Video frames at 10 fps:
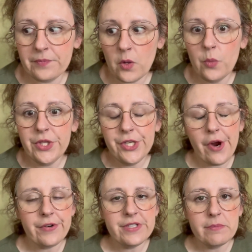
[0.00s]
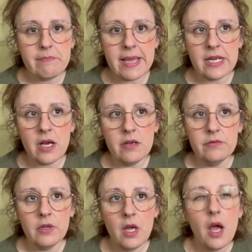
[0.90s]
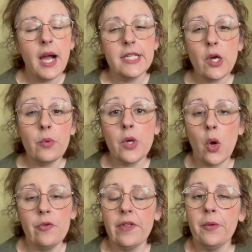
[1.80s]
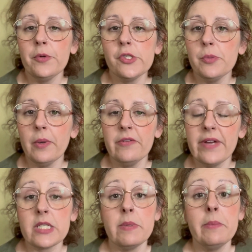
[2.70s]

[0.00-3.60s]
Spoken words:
What the yarn is made of, I don't know if that will super affect me.